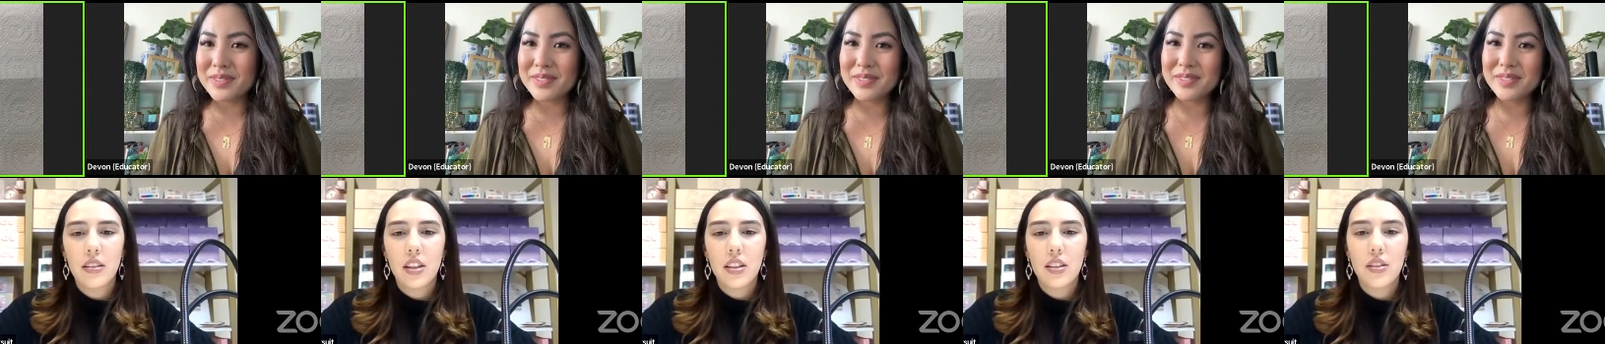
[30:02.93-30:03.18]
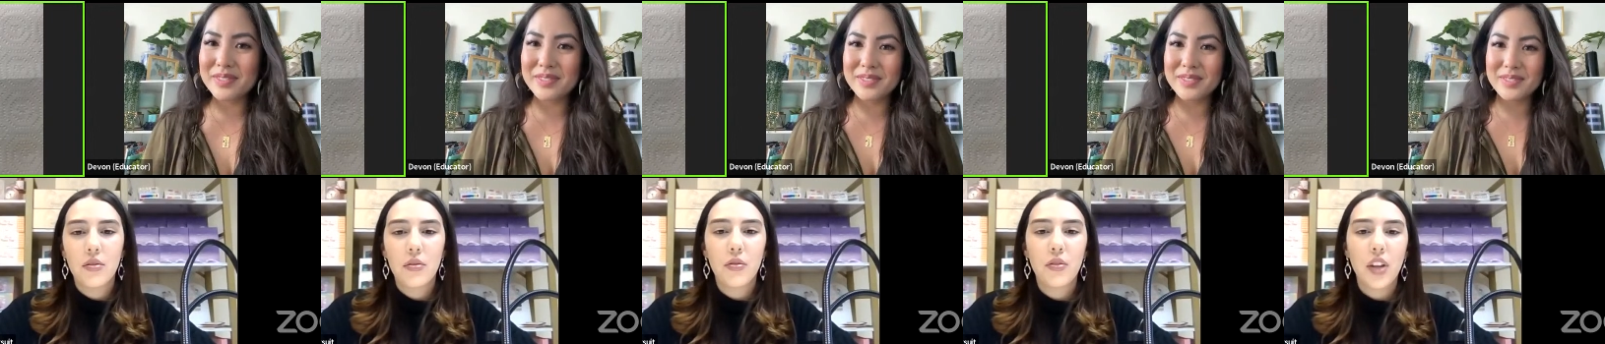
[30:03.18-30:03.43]

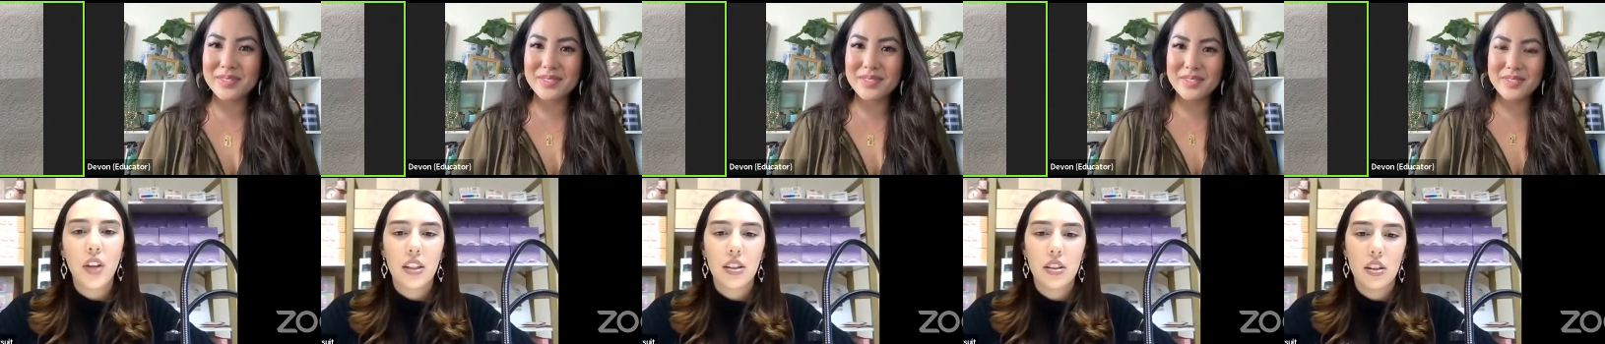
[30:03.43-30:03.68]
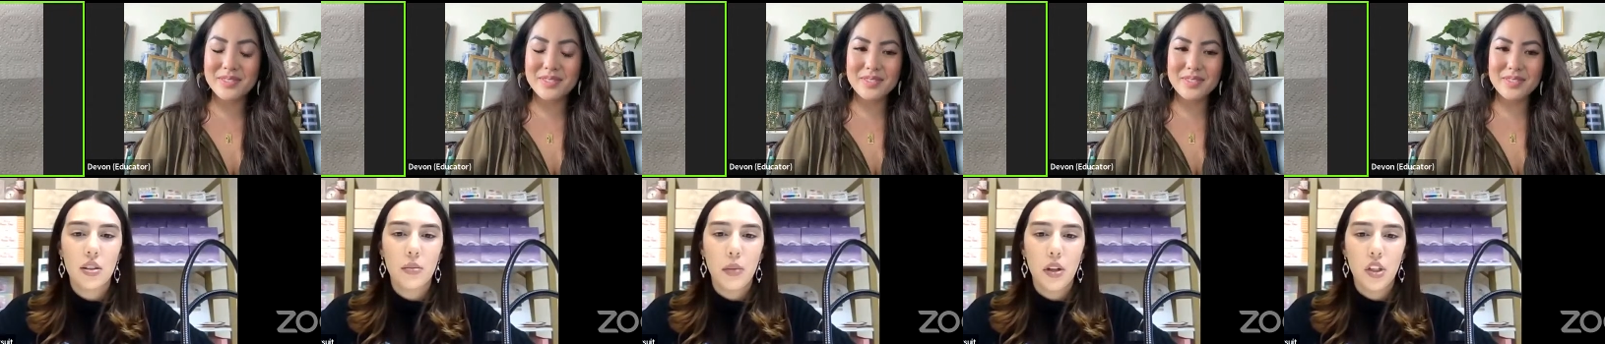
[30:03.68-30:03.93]
Speaker 1: doesn't flex
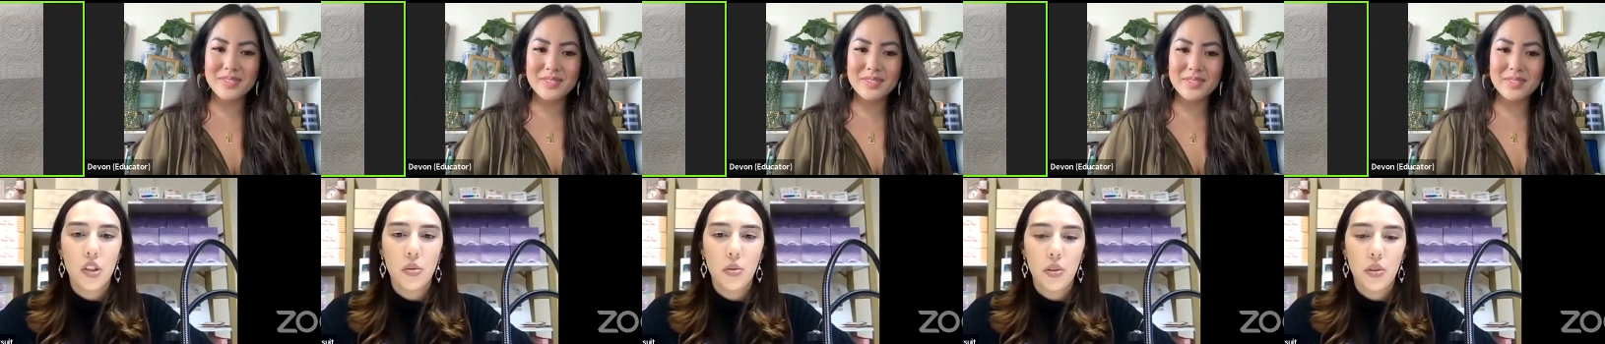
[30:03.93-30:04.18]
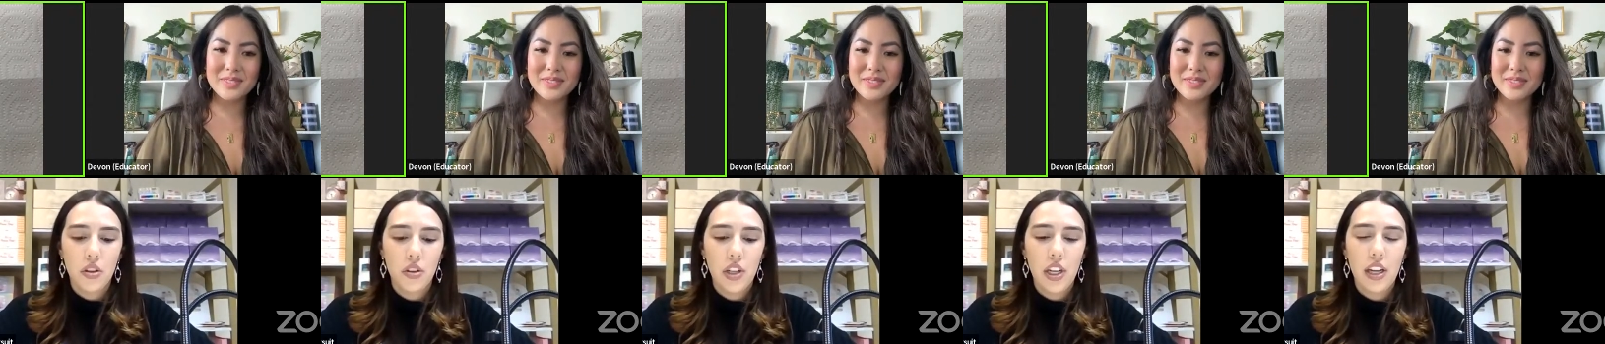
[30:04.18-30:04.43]
as much with
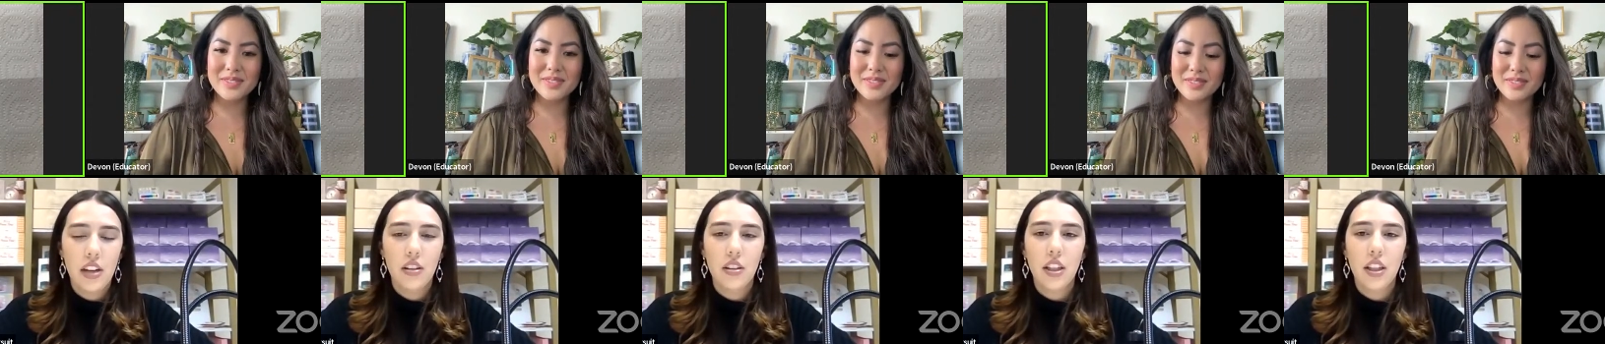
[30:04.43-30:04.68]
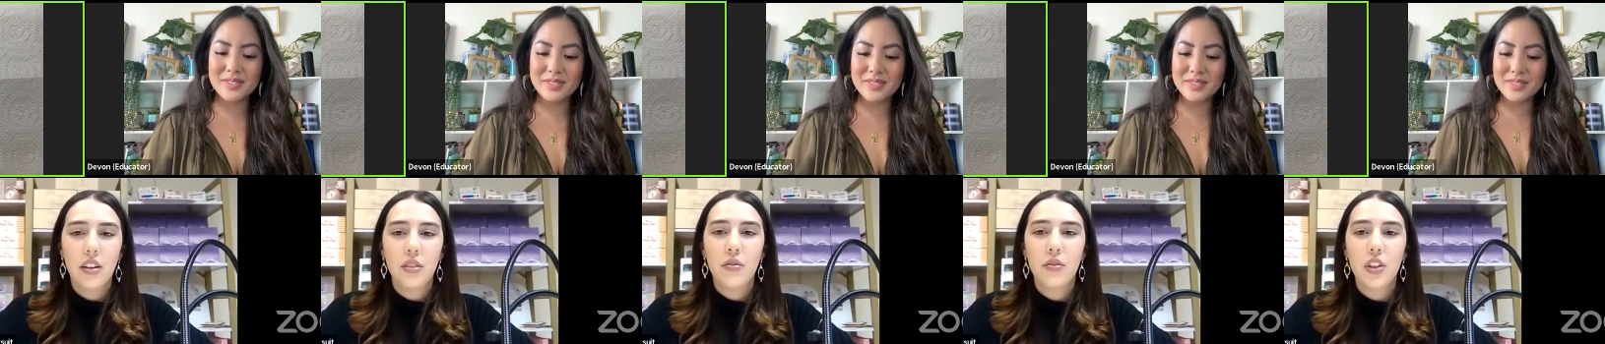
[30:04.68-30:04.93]
your nail
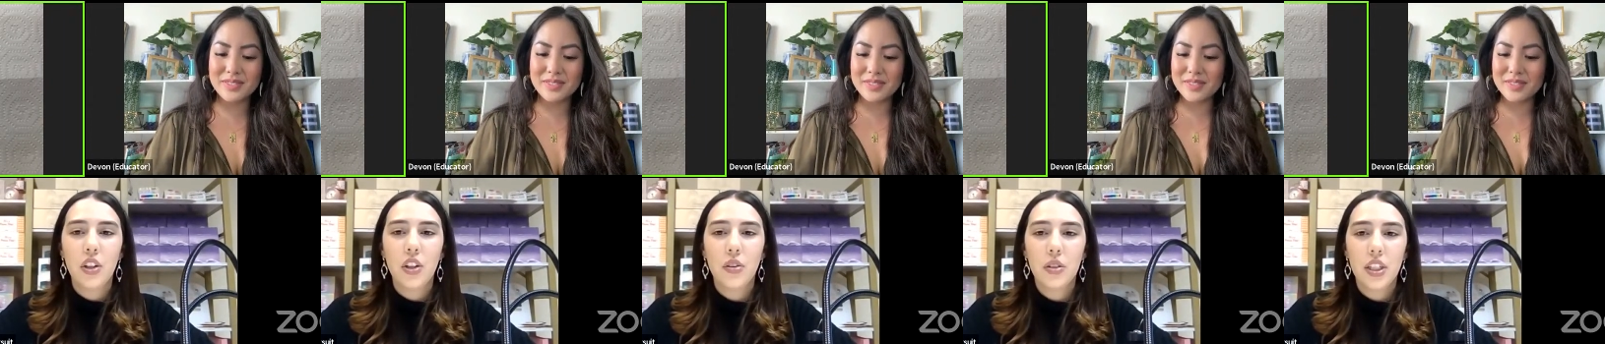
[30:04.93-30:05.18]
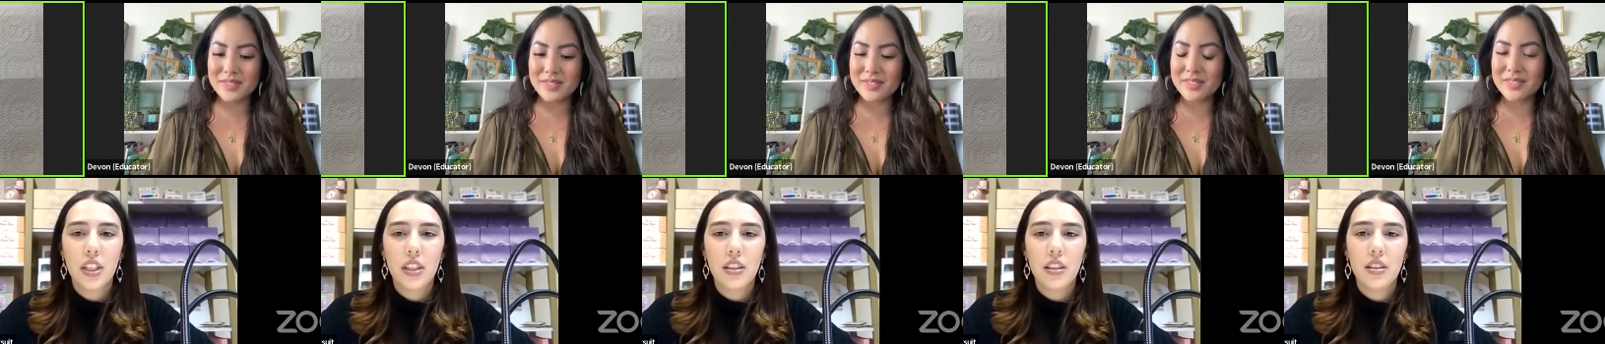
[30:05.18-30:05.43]
like
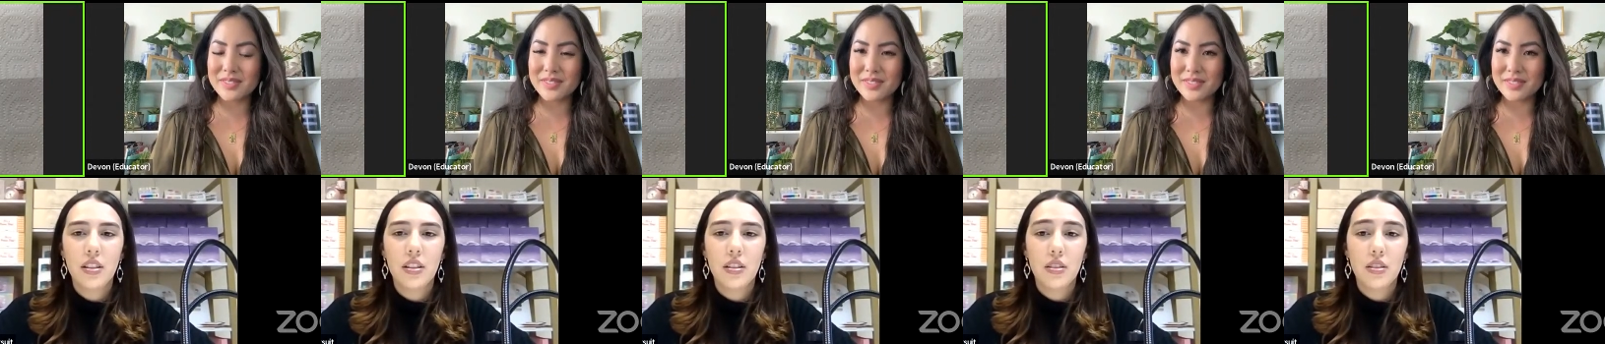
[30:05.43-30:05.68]
Fiotes